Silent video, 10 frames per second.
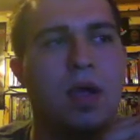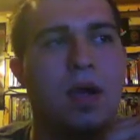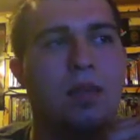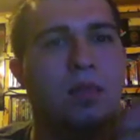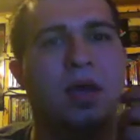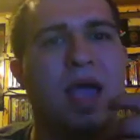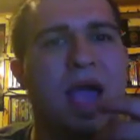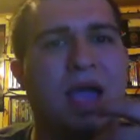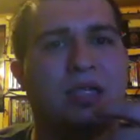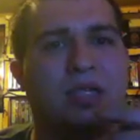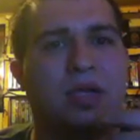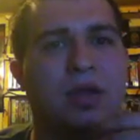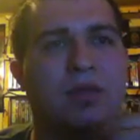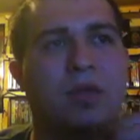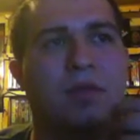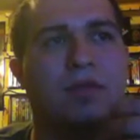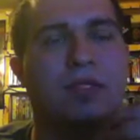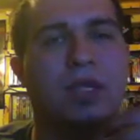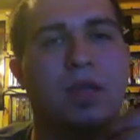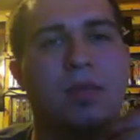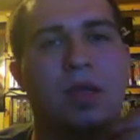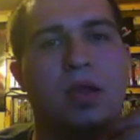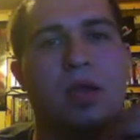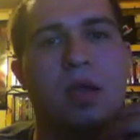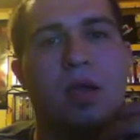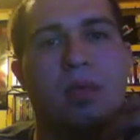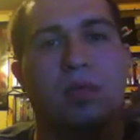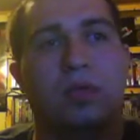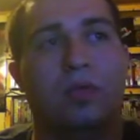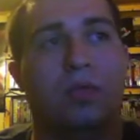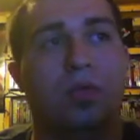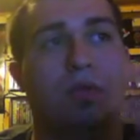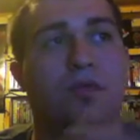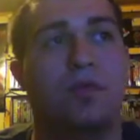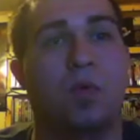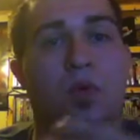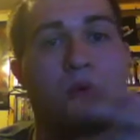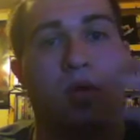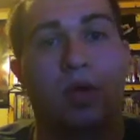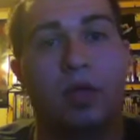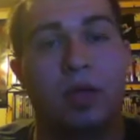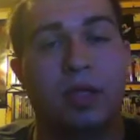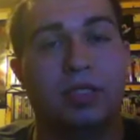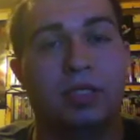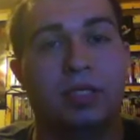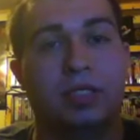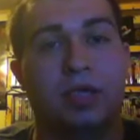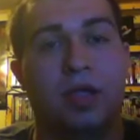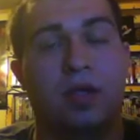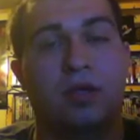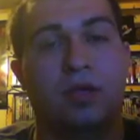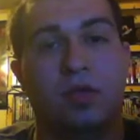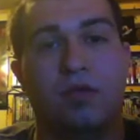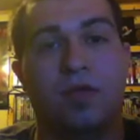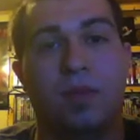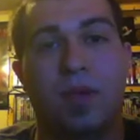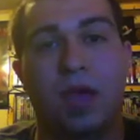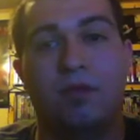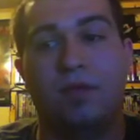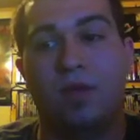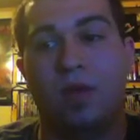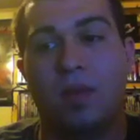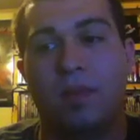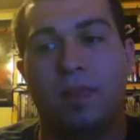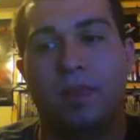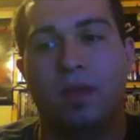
Um, a lot of action, a lot of excitement. I, I mean, you root for Ice T's character, you feel bad for him.